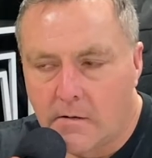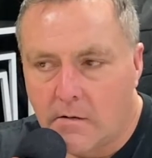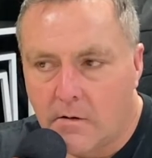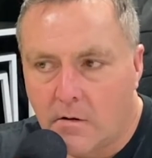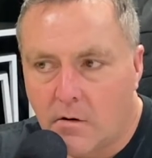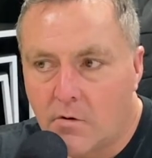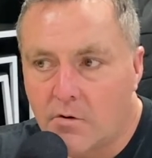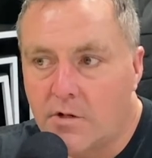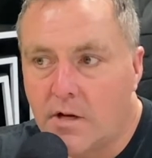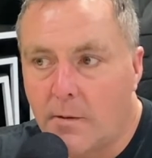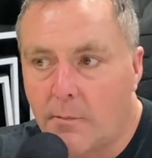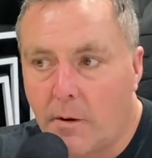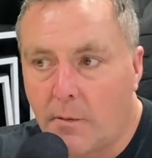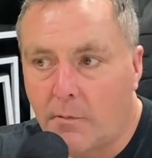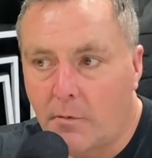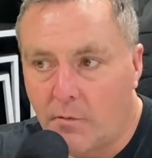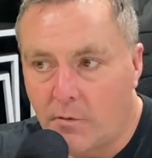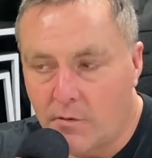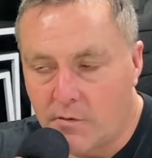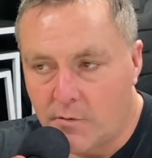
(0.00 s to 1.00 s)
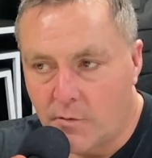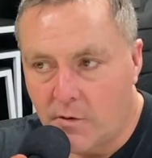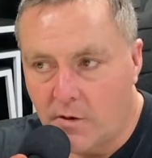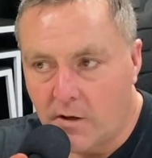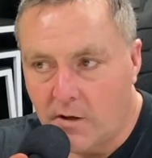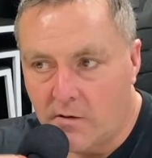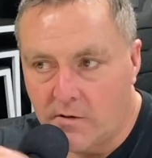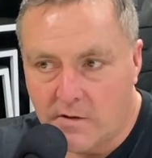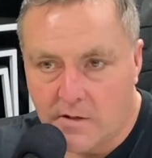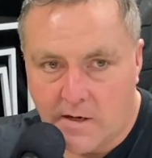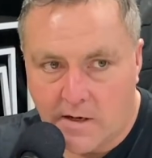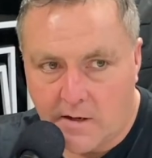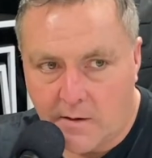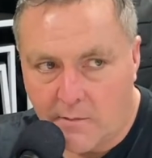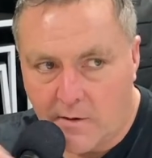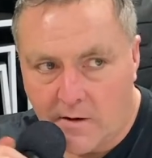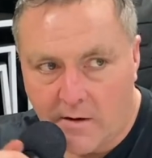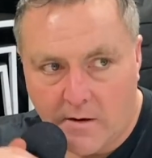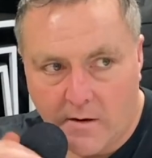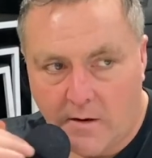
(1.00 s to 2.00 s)
Coach came up to him when he was working. He said, hey, come
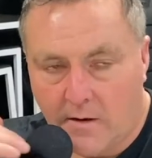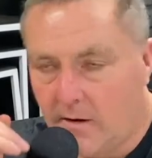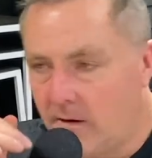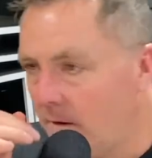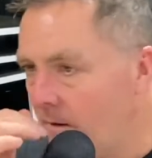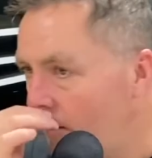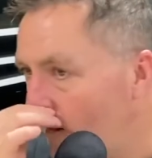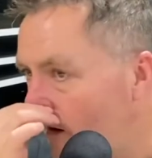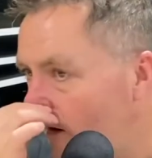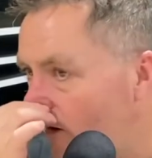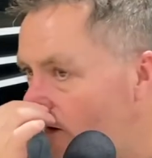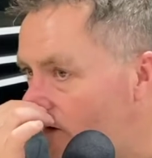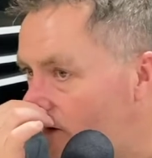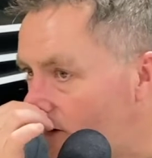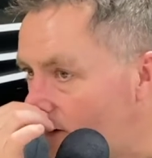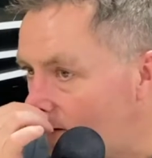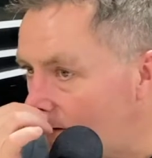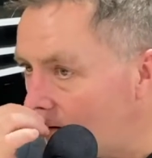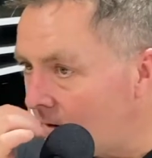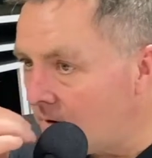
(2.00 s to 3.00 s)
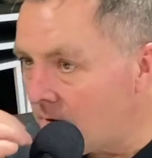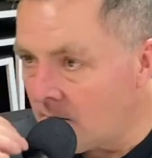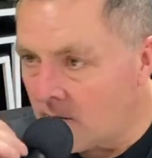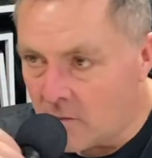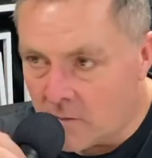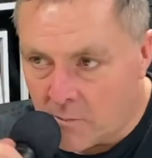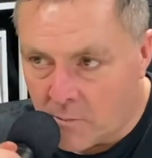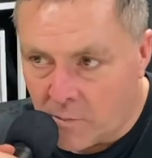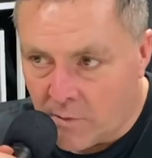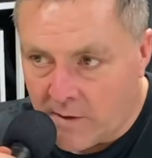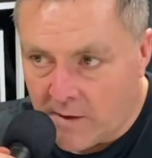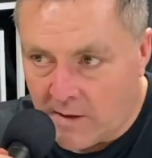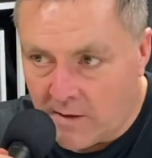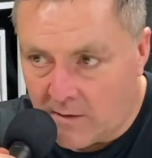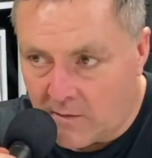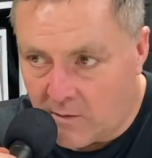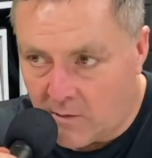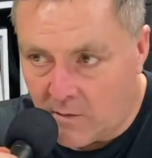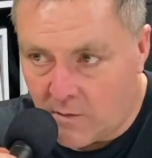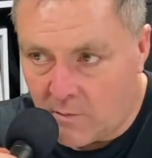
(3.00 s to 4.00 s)
here.
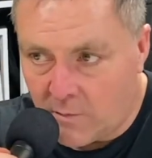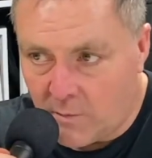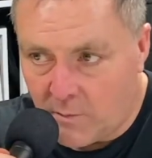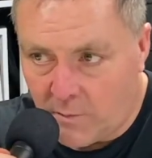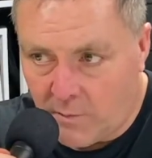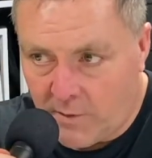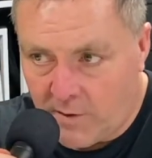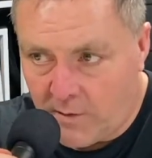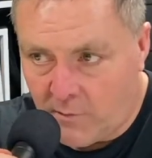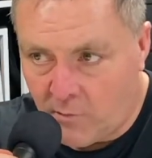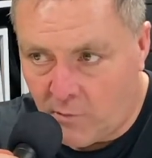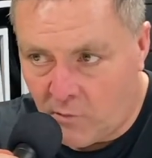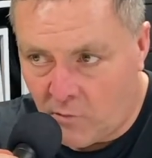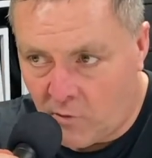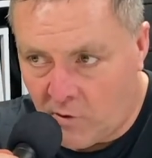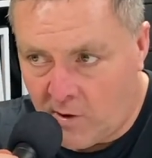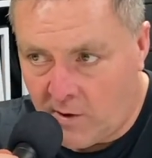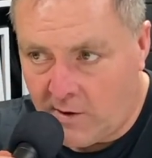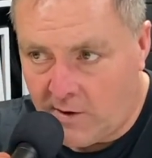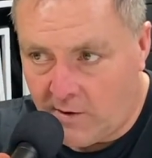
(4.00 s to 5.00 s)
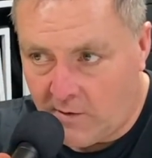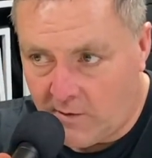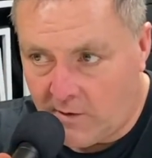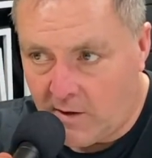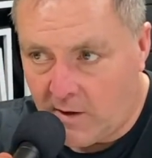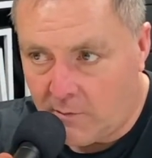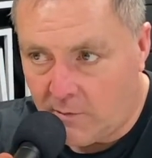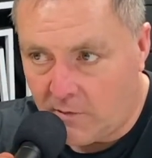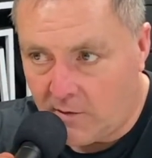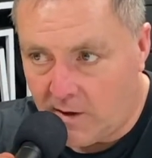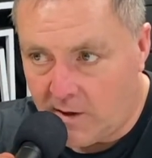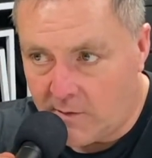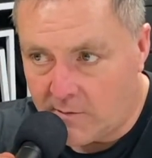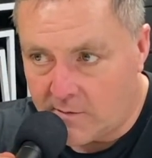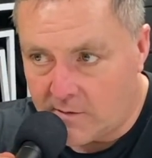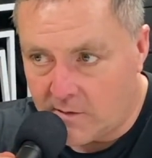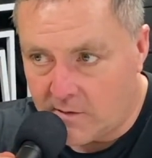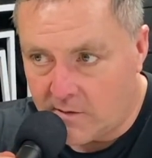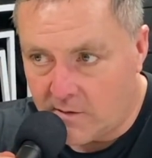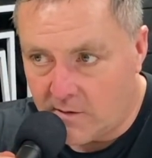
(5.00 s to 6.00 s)
He played a really good couple
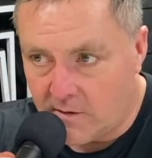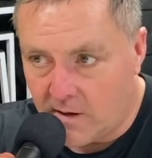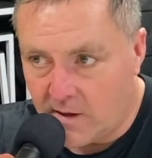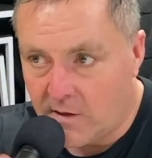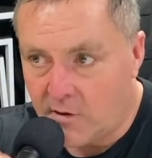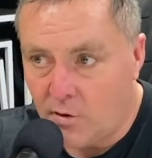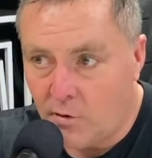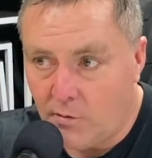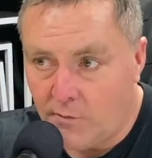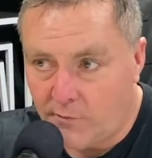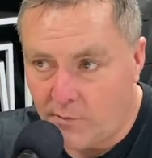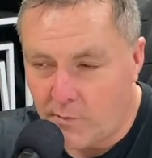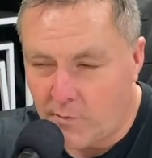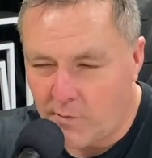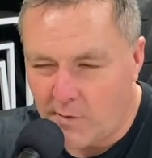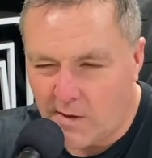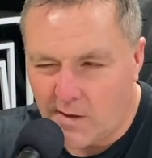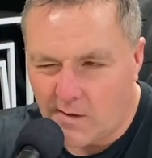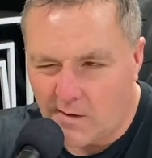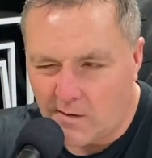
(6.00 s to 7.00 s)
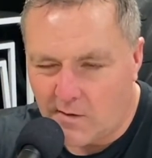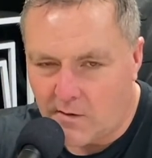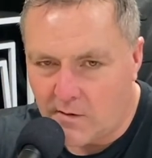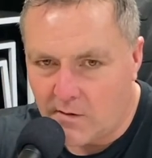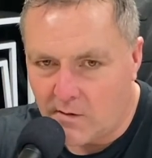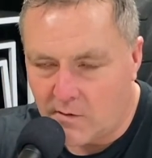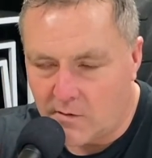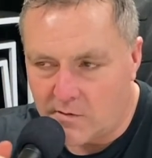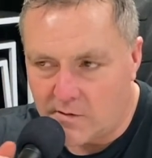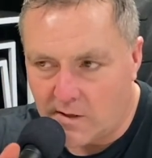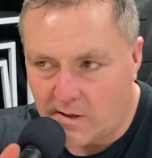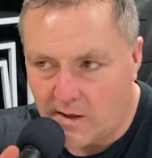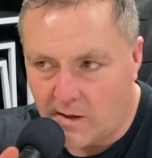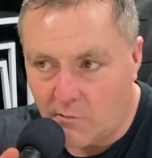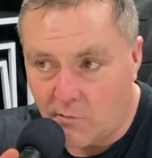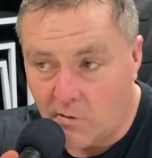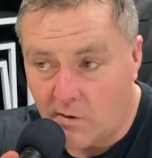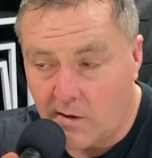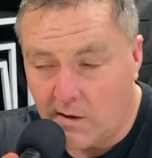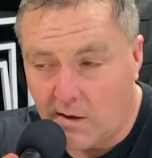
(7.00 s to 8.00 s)
games. And he told him from the beginning of the year, he goes, like, I
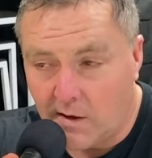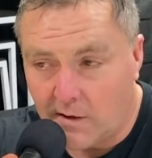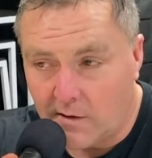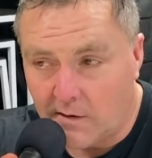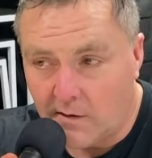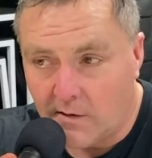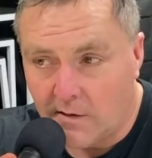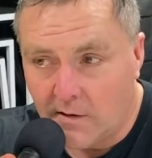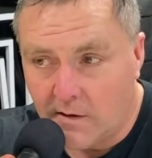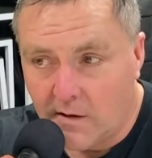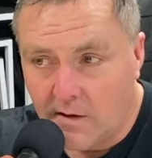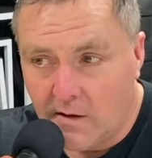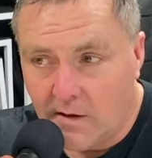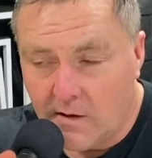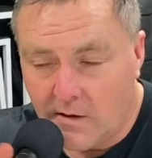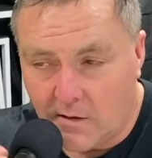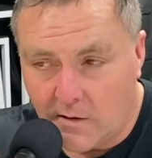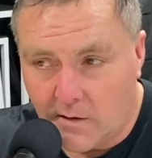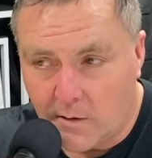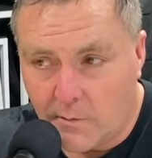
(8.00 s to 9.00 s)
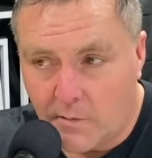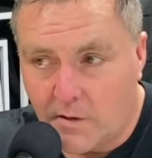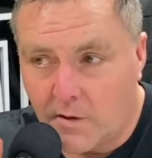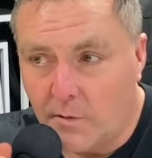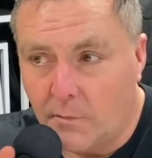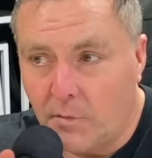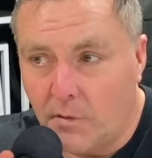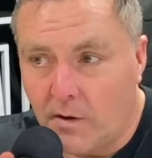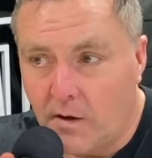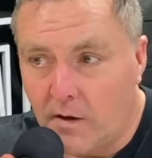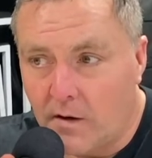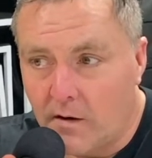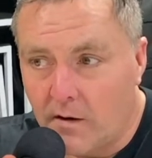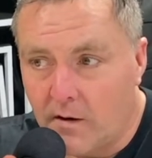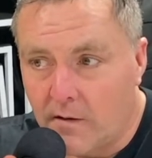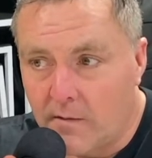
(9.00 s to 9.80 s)
really like you. You're going to be a good player.